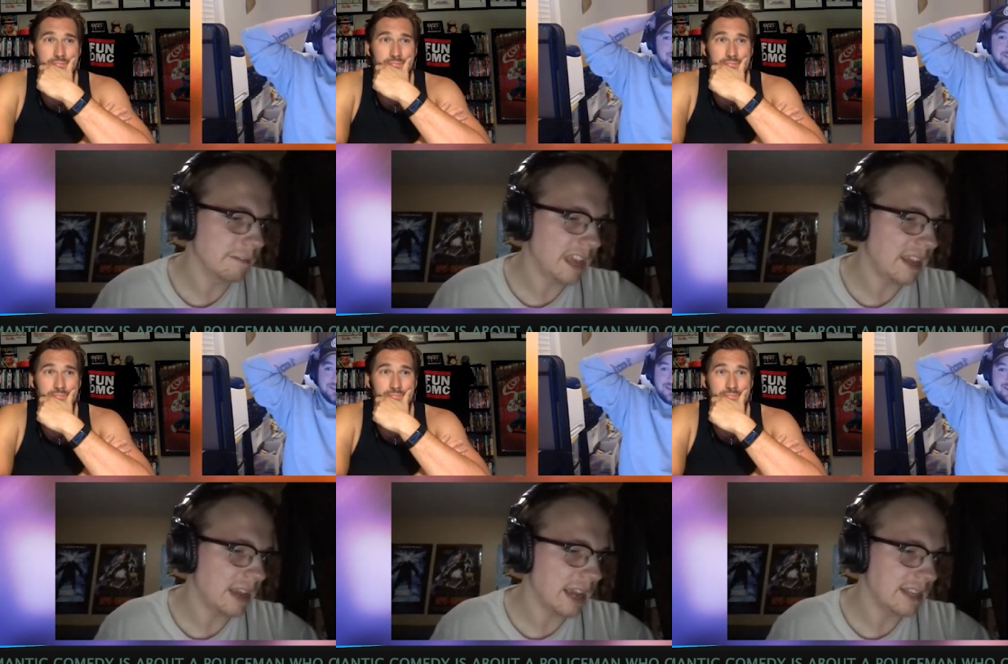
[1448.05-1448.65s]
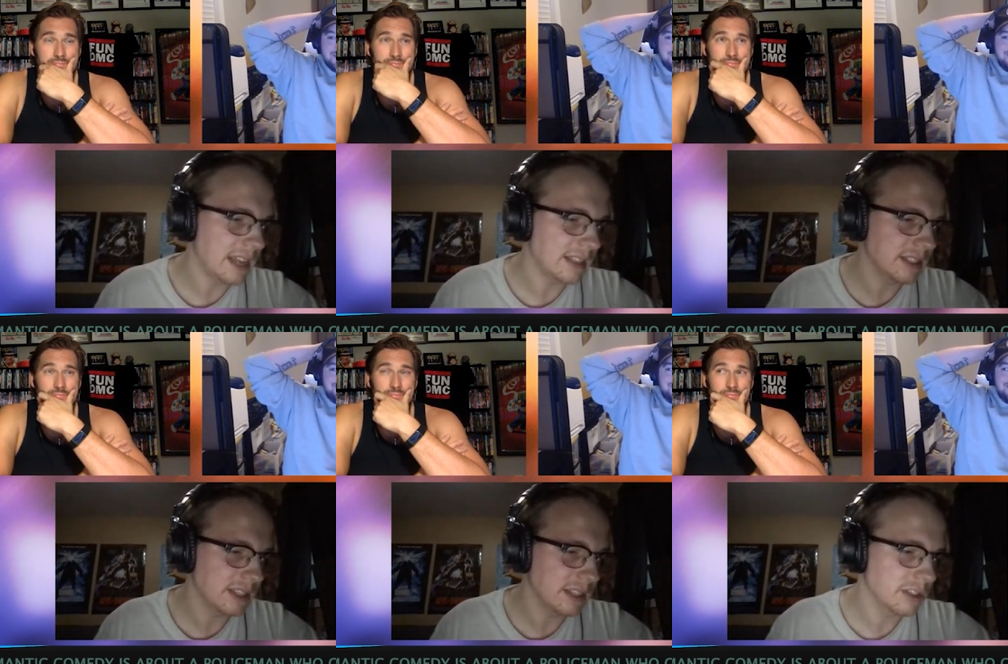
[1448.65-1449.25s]
Speaker 1: fake
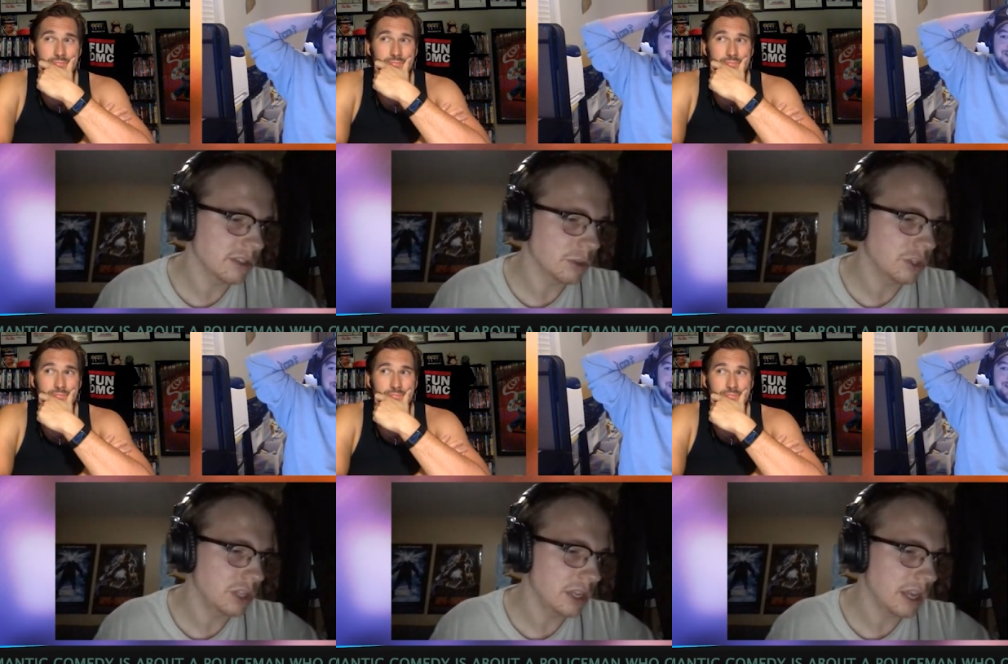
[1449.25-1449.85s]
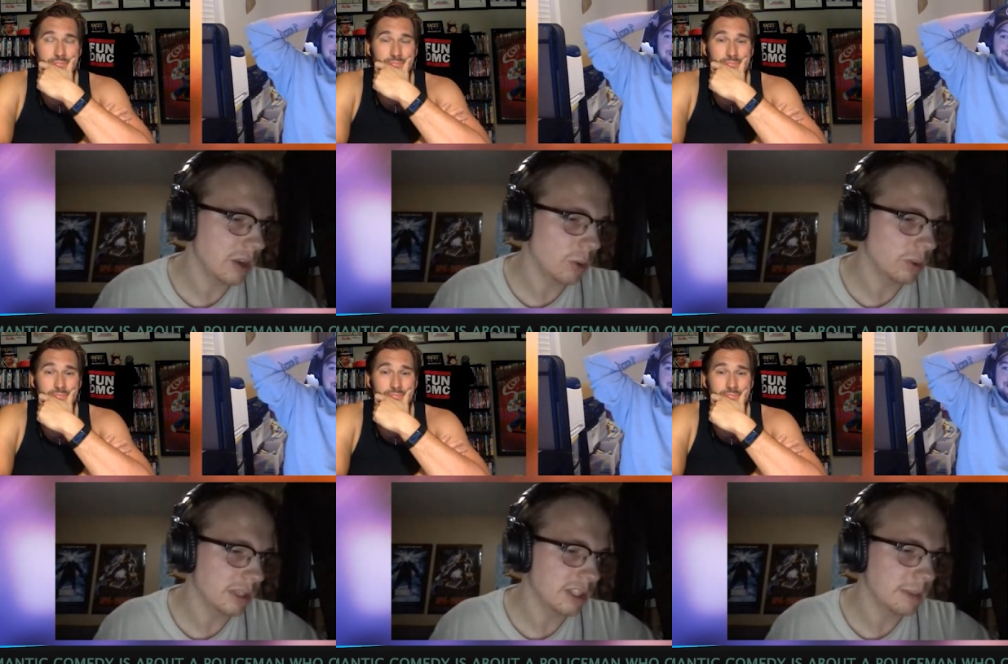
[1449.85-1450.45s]
identity so she can
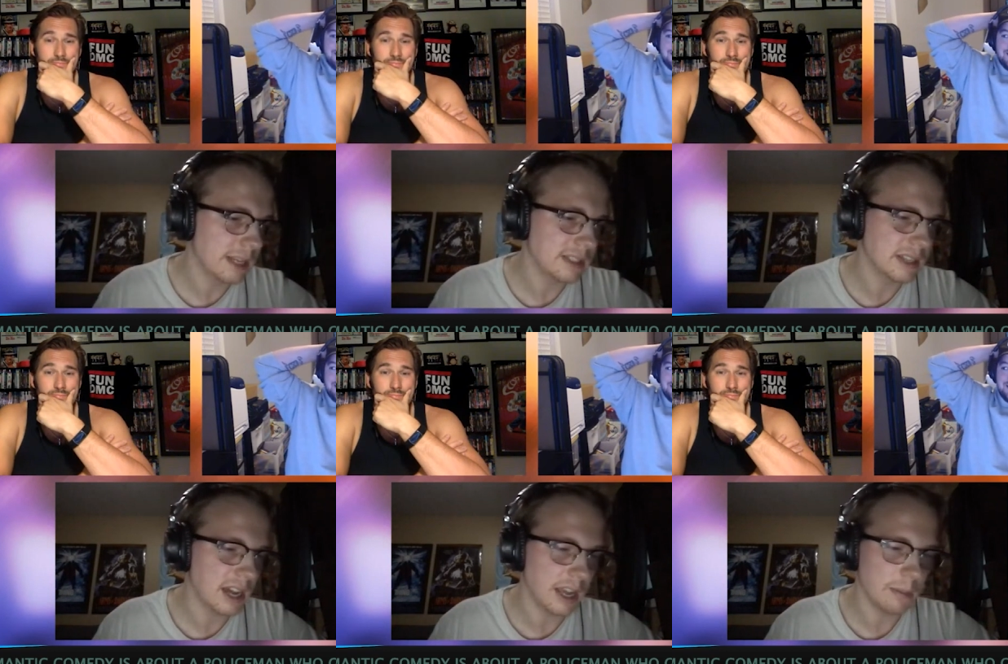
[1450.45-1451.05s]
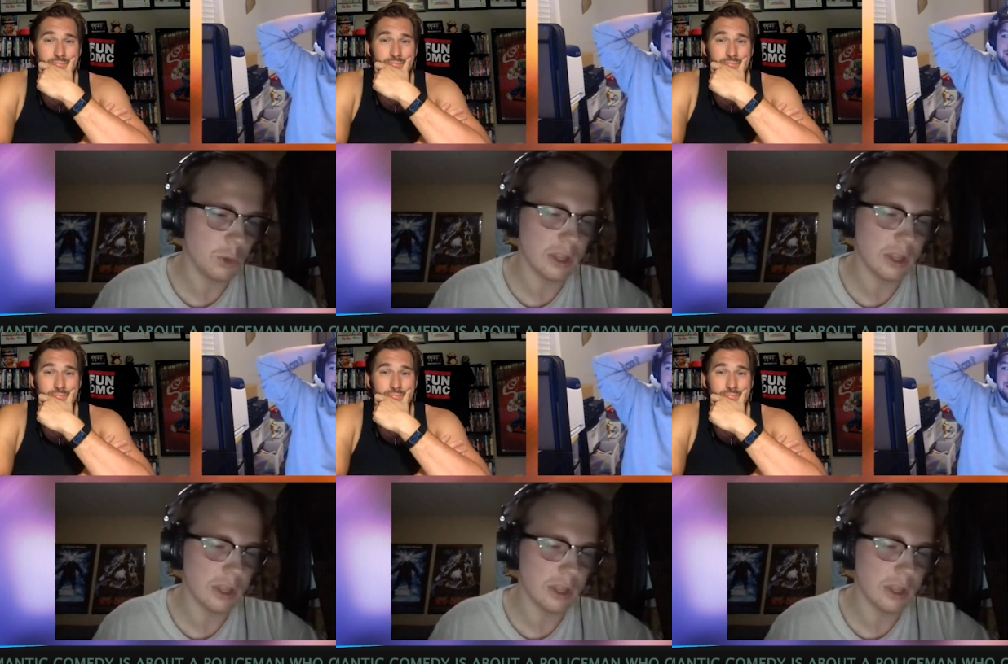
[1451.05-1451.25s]
only spend time